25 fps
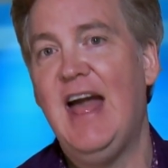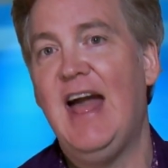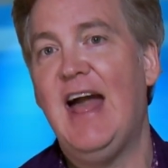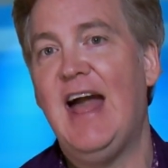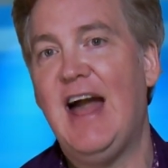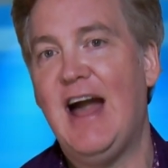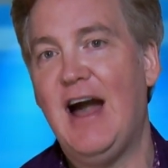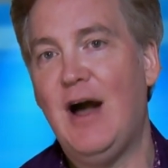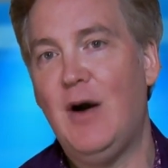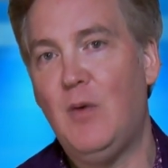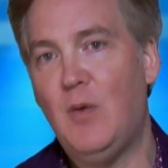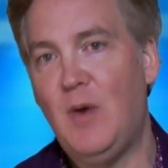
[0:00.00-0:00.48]

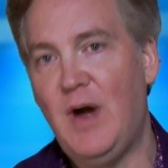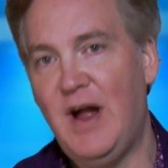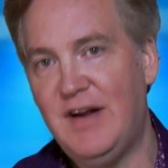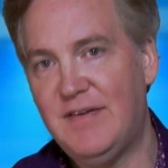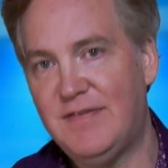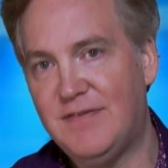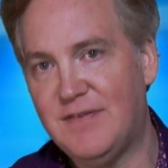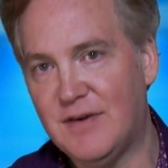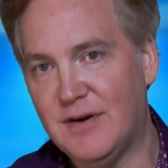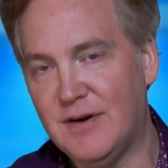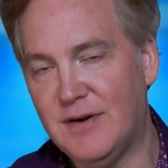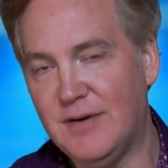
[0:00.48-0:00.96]

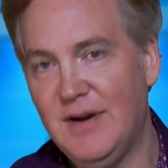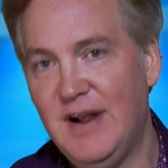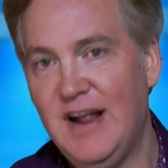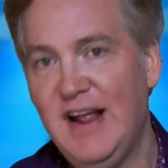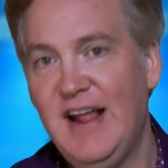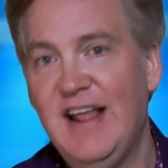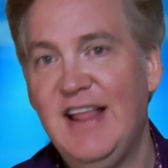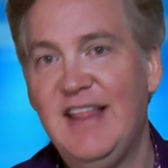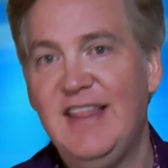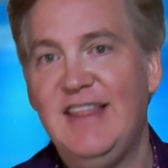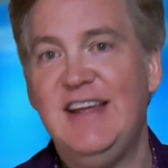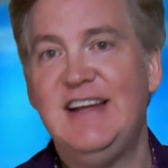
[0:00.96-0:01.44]
However,
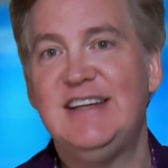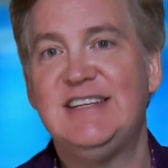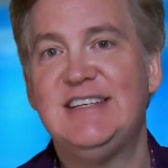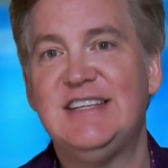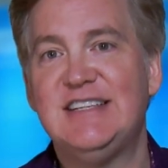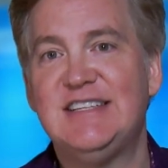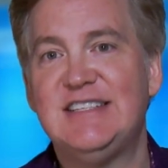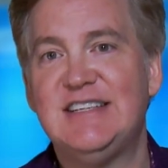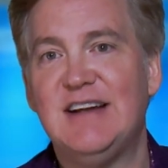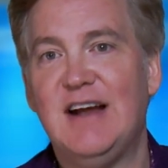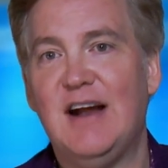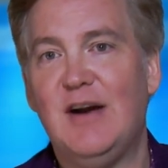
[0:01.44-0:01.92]
this
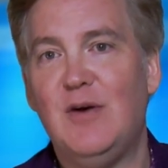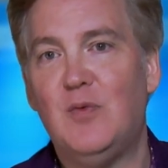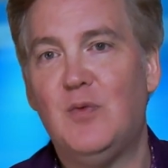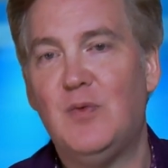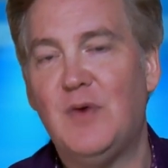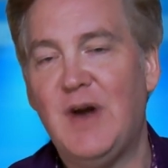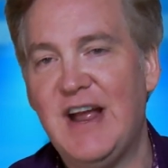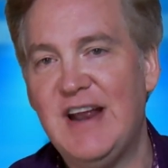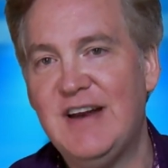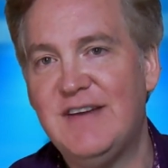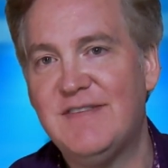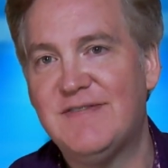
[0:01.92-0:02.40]
is a
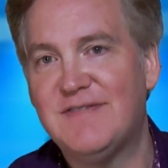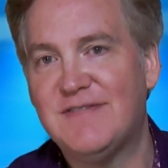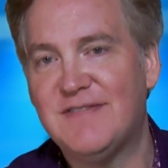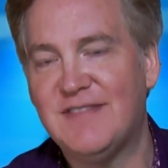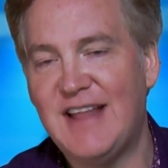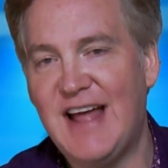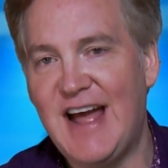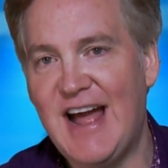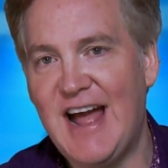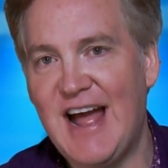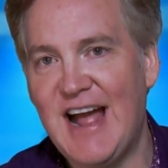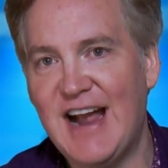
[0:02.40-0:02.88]
red
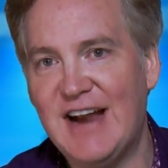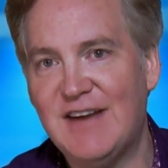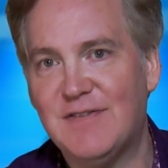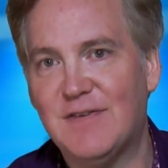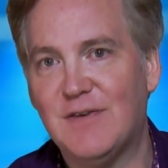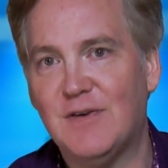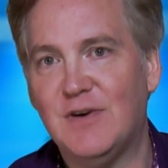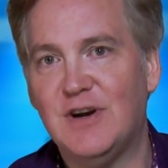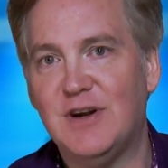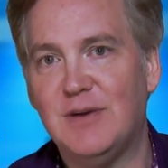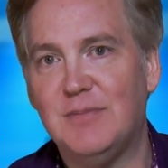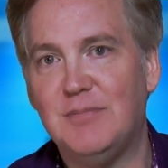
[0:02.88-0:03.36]
flag
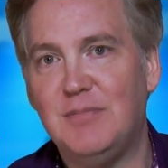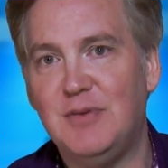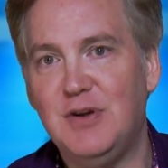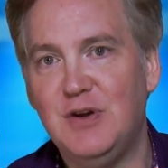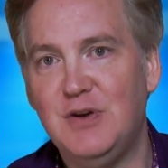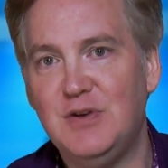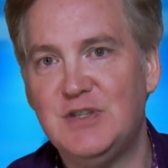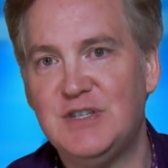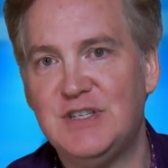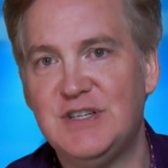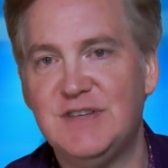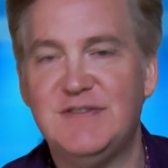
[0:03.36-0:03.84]
for an
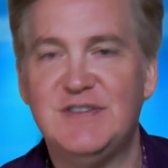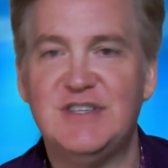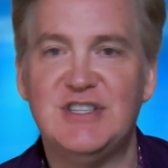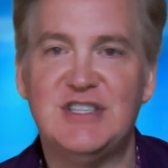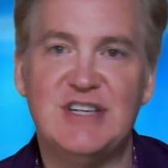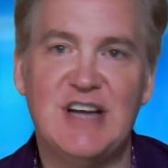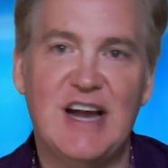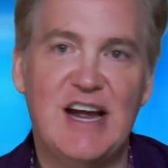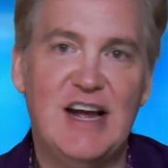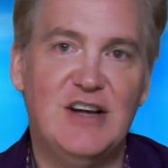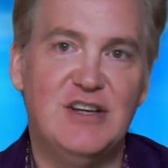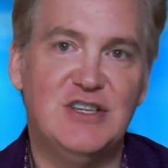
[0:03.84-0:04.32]
abusive
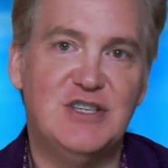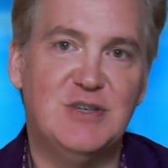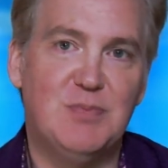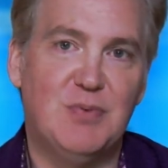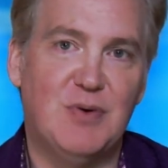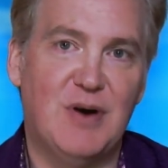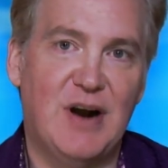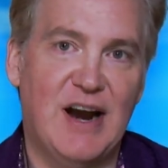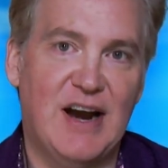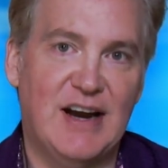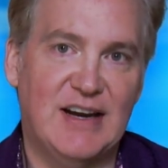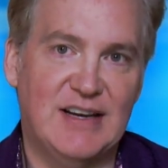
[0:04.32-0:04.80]
sales
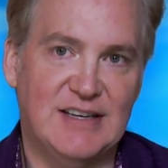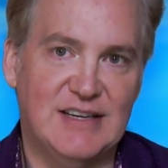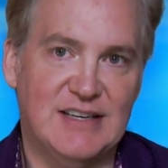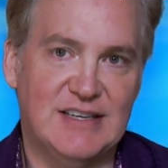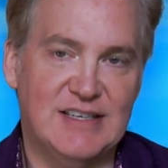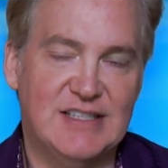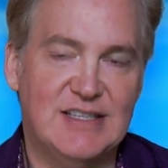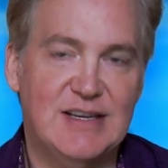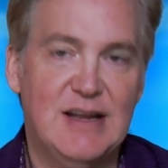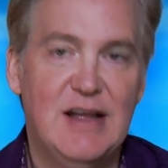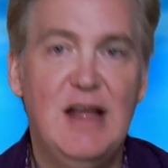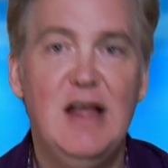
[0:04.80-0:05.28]

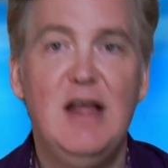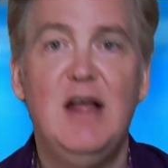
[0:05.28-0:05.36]
practice.